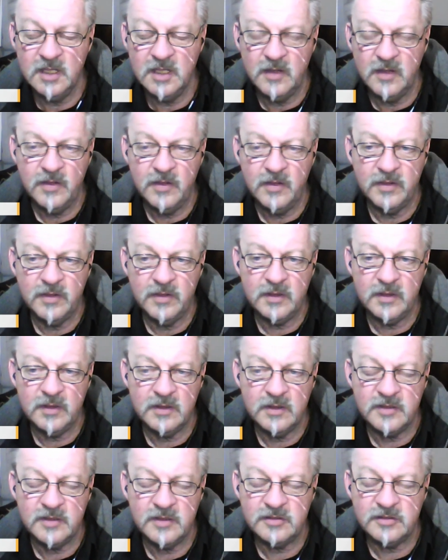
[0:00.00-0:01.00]

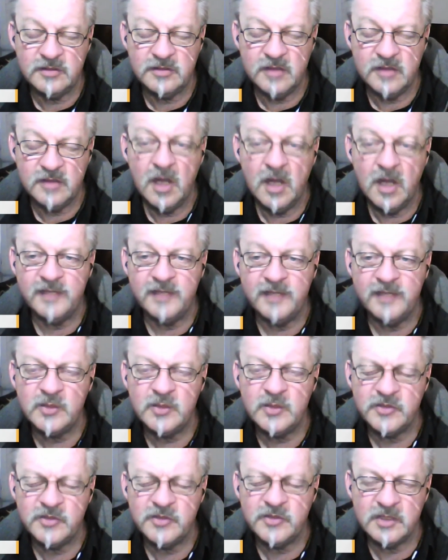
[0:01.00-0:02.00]
this higher
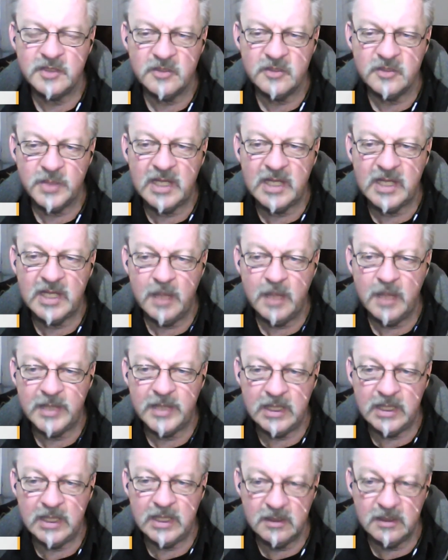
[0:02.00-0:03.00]
frequency that's been coming
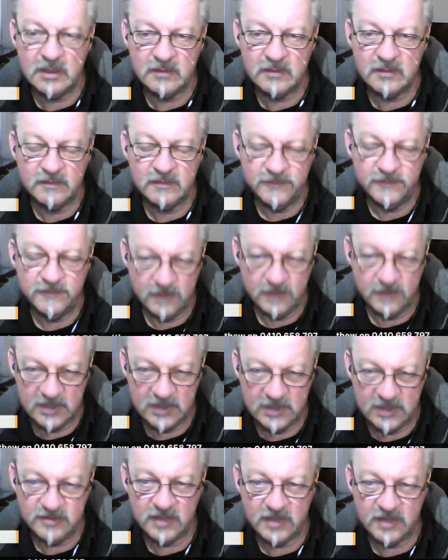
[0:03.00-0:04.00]
in for at least
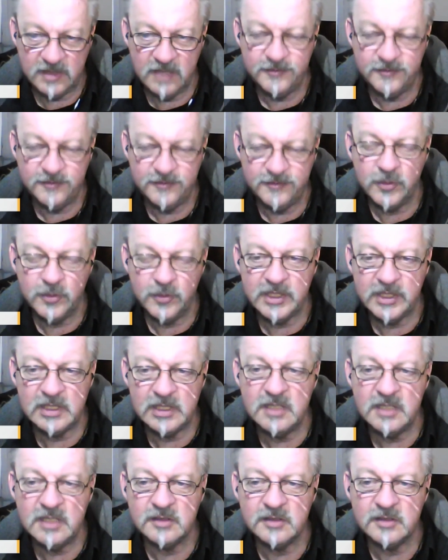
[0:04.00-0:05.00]
the last 14
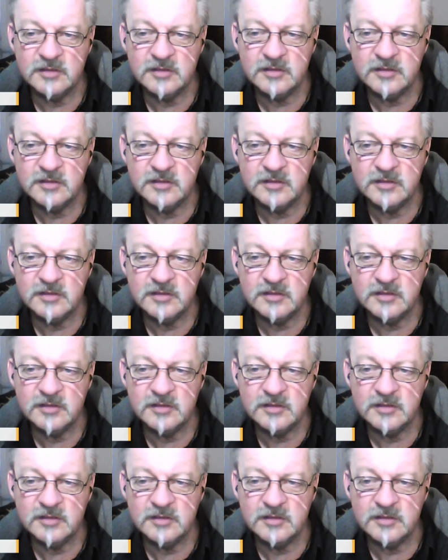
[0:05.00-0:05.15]
years